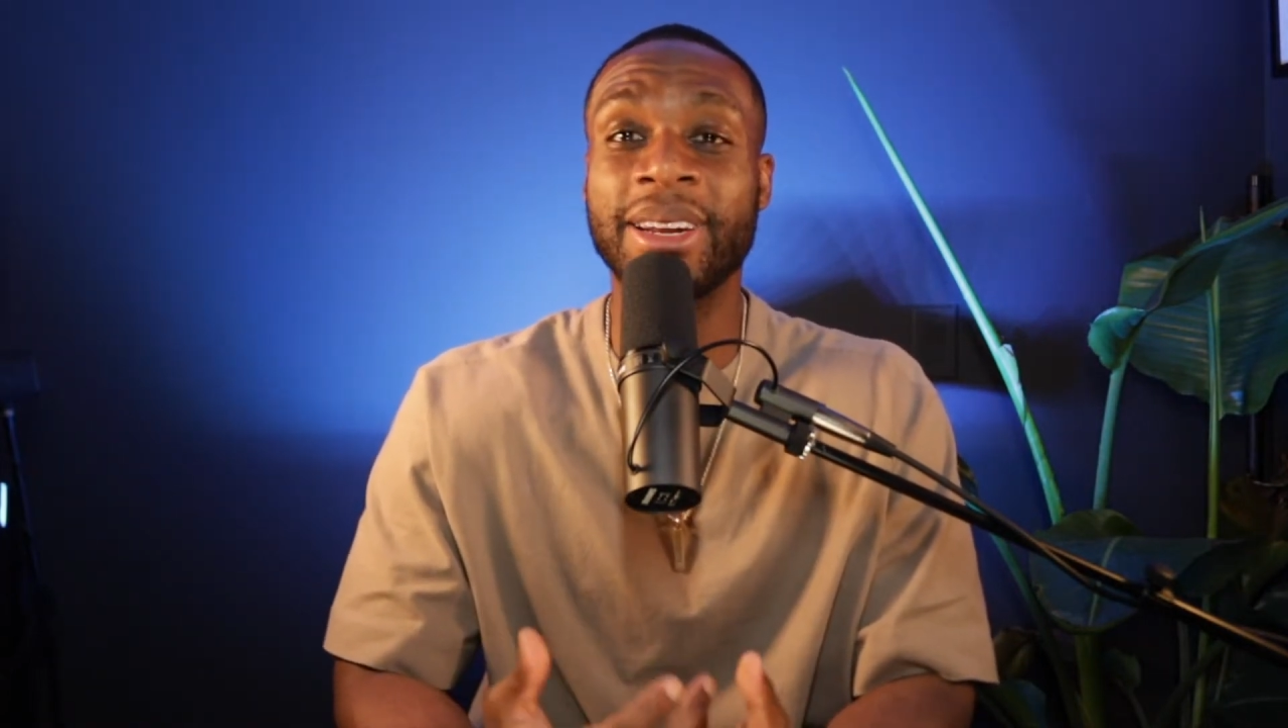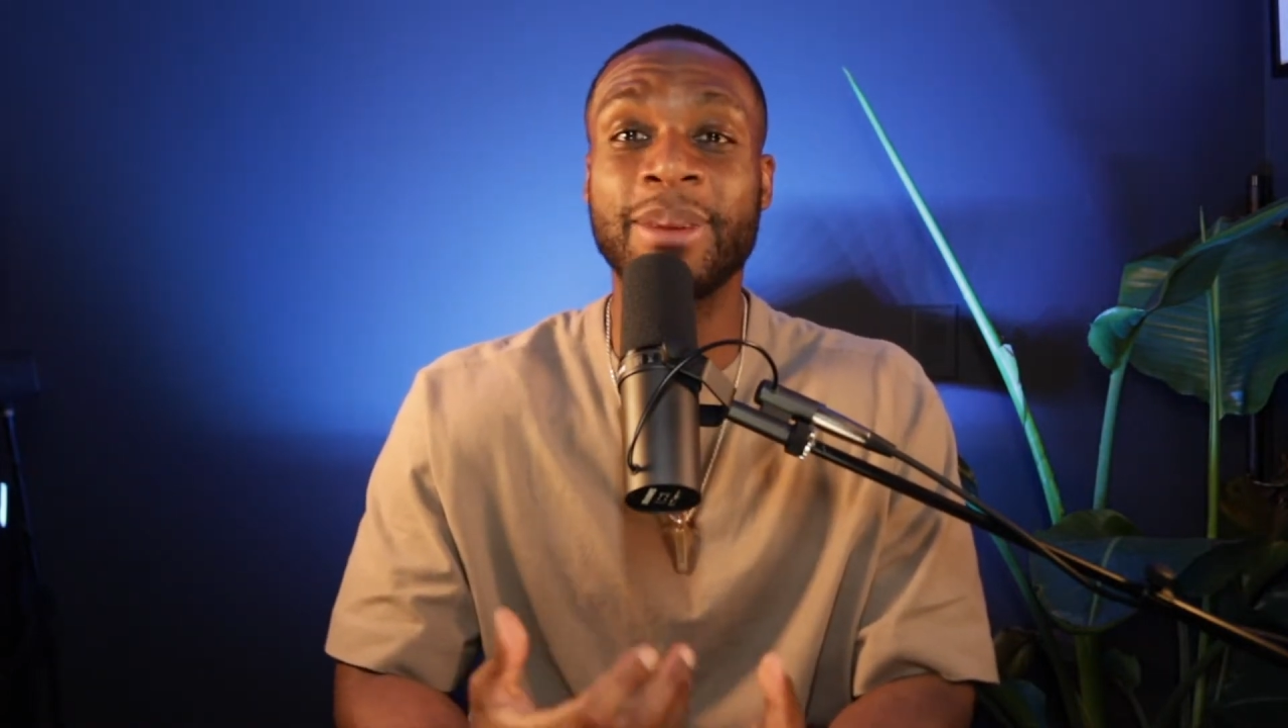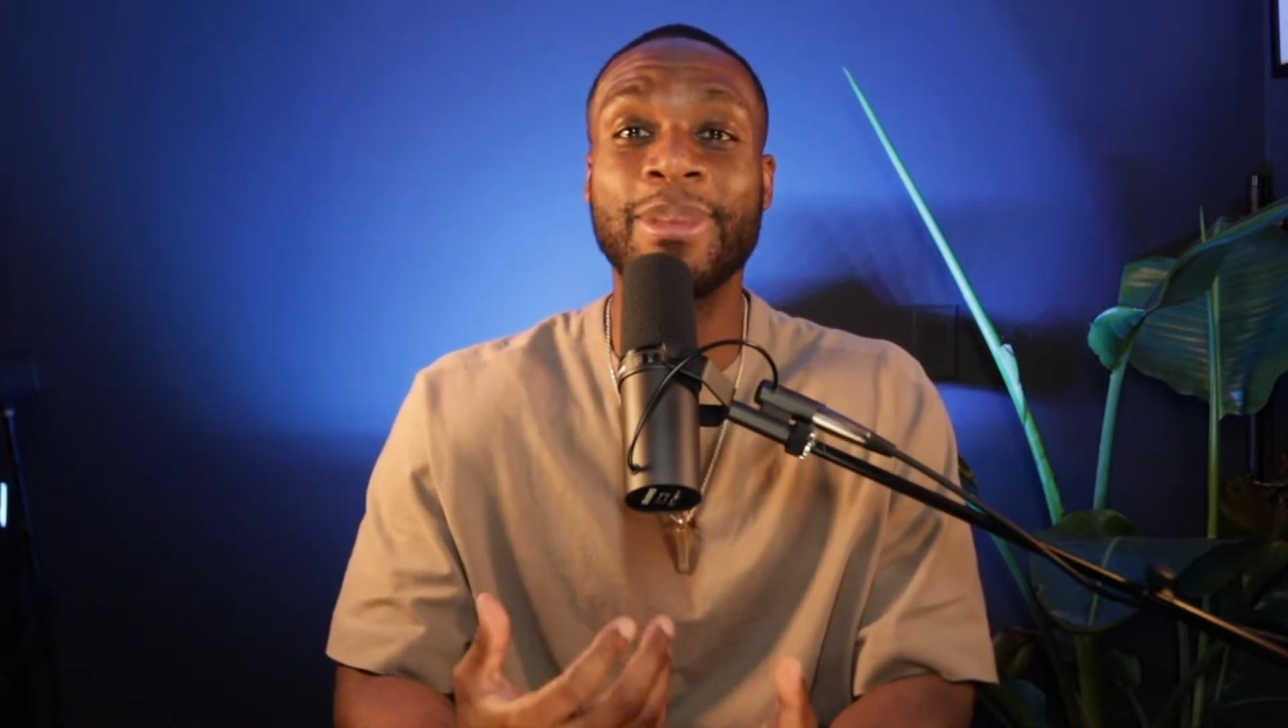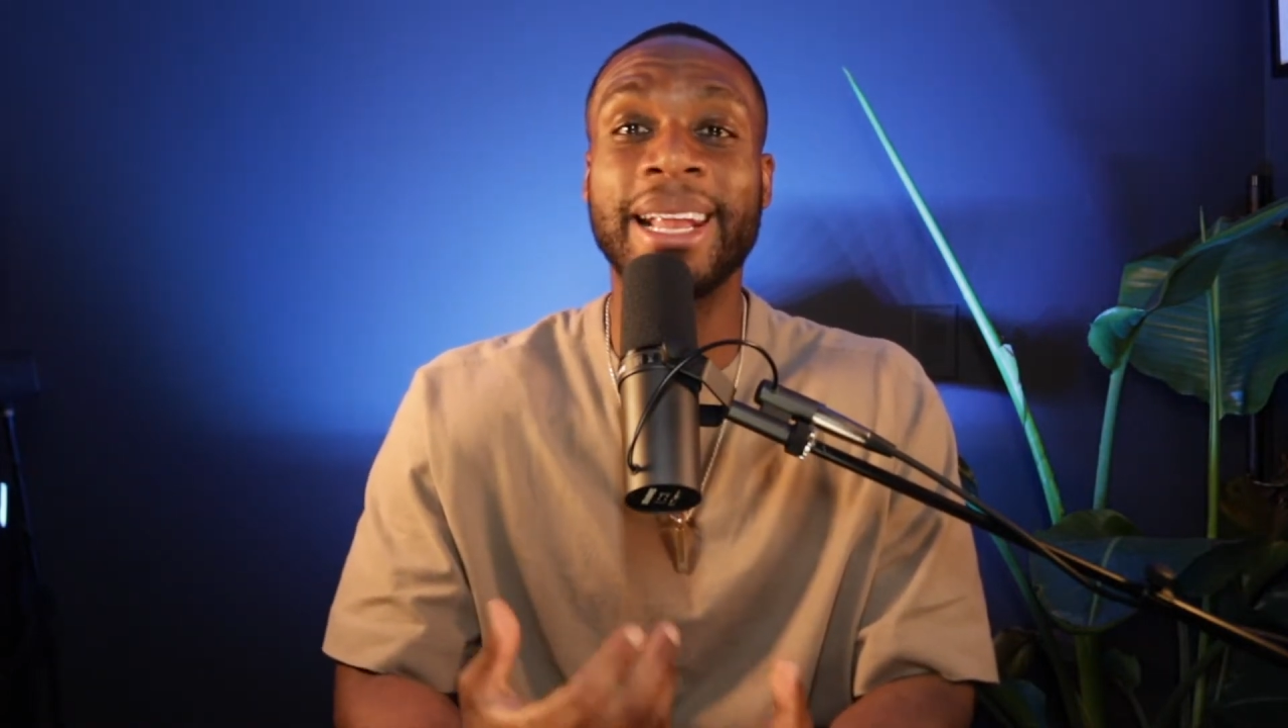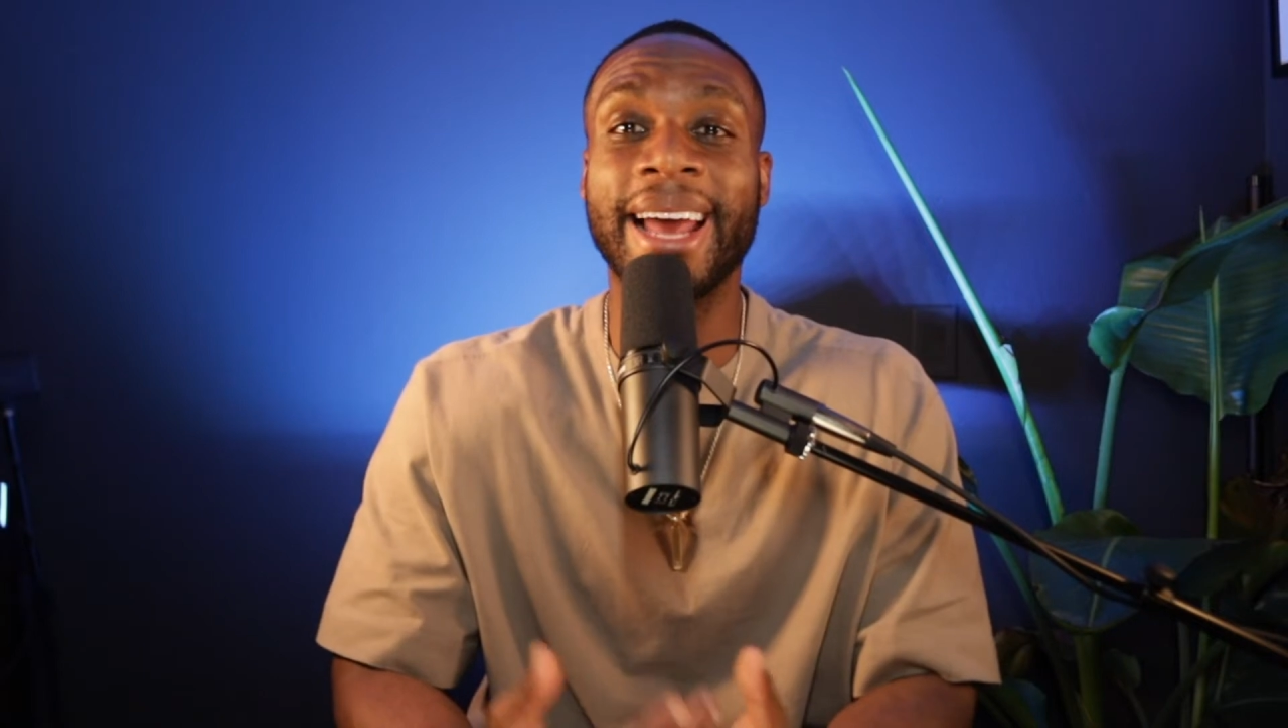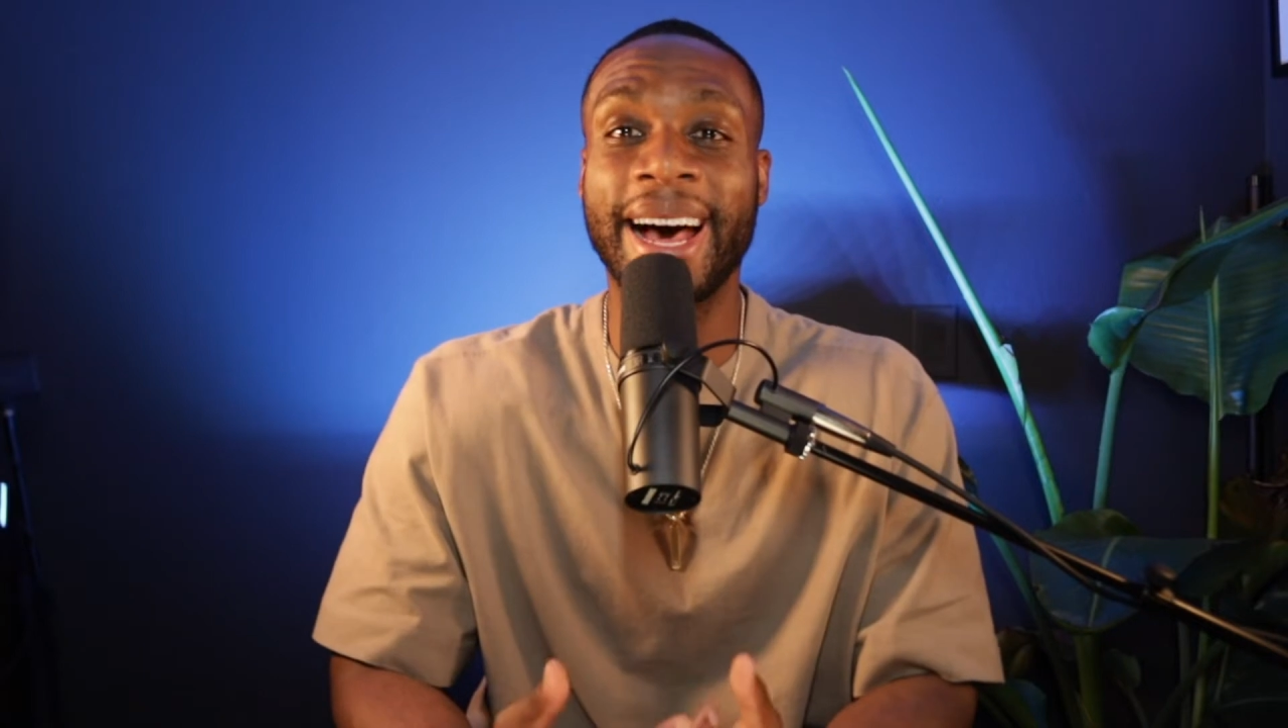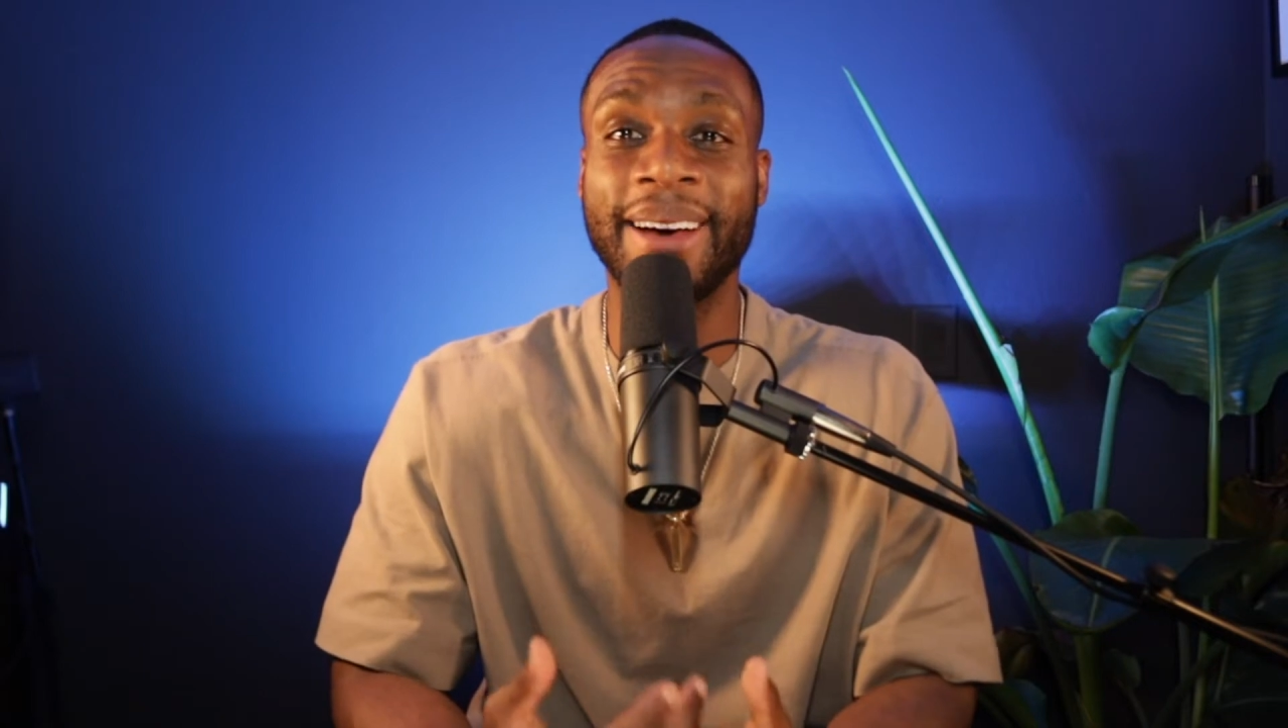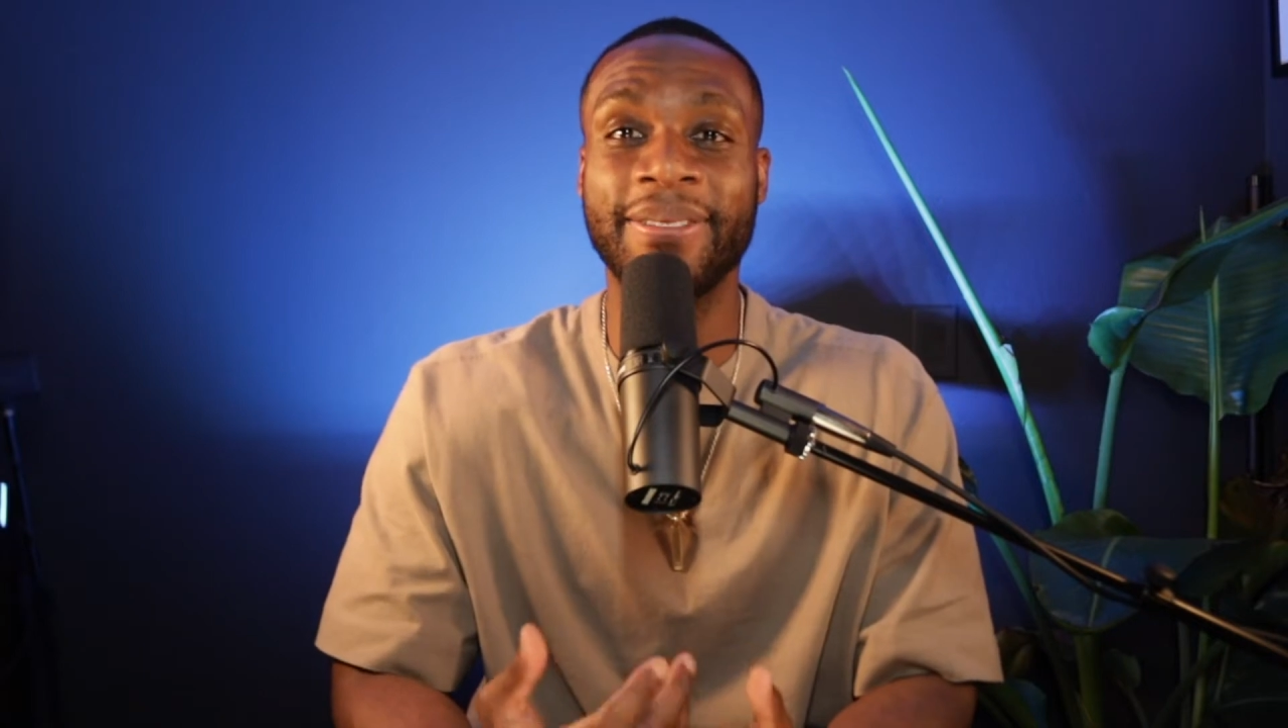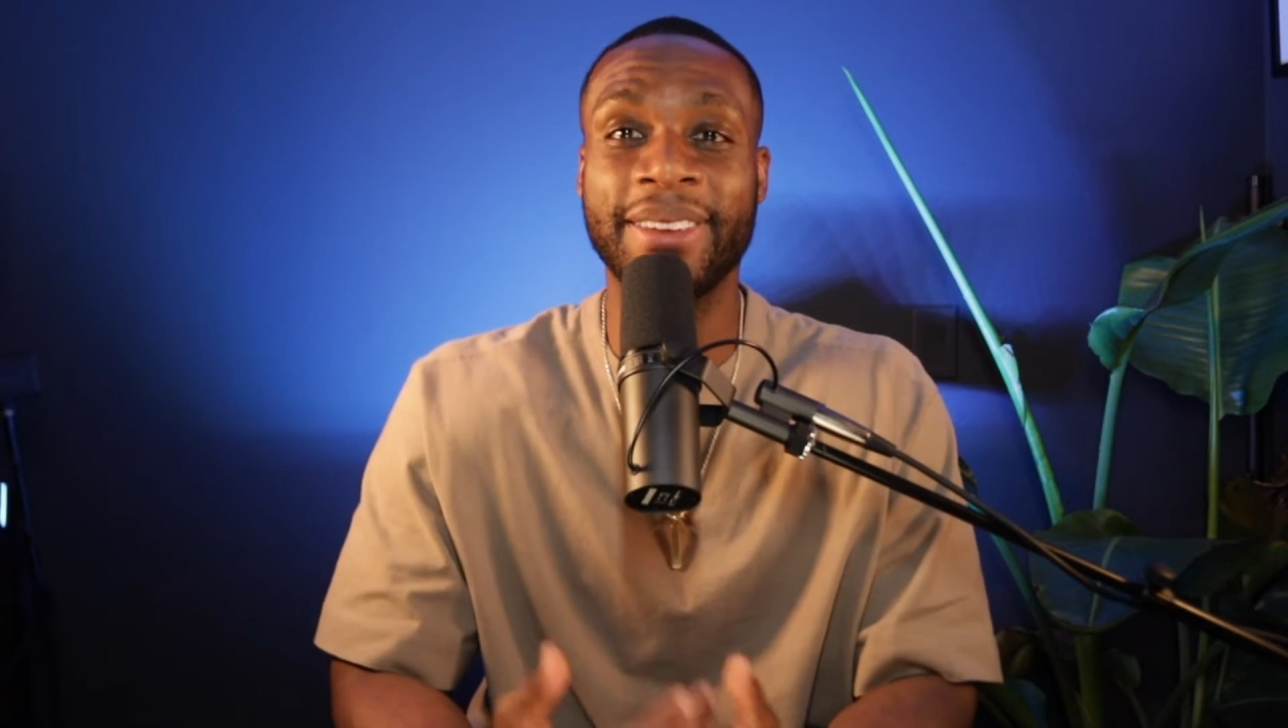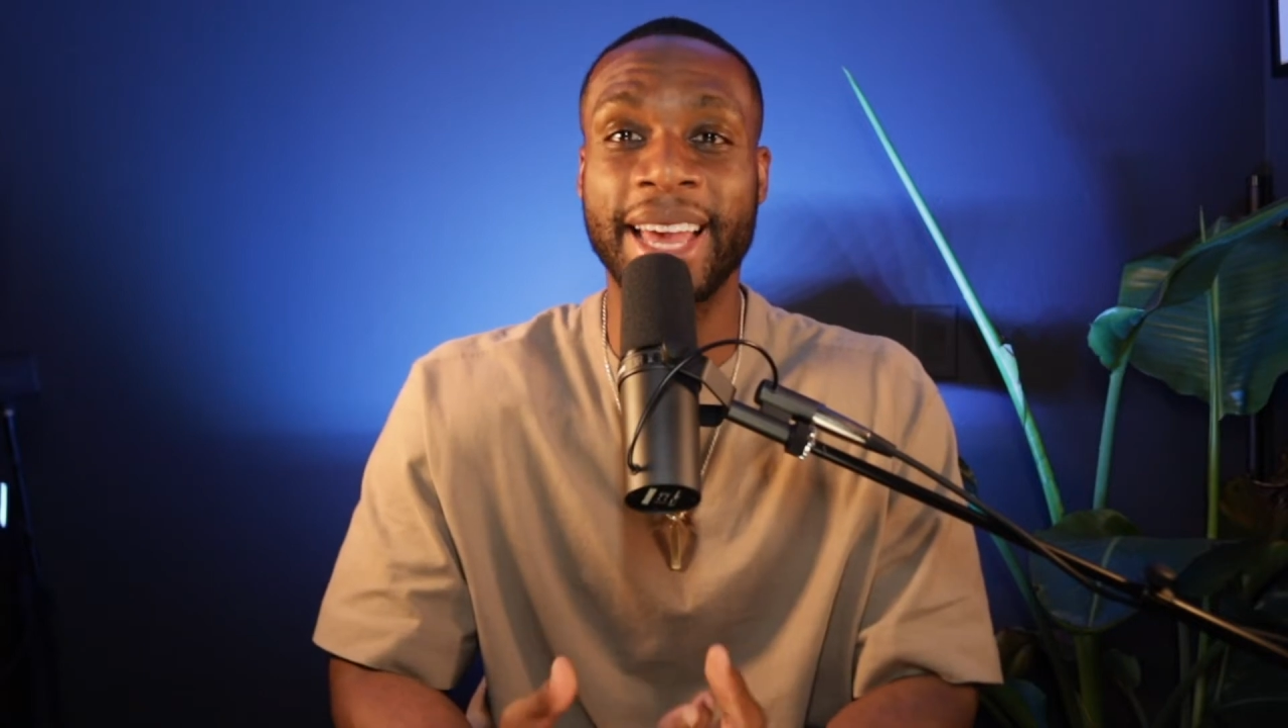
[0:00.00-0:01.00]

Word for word: them live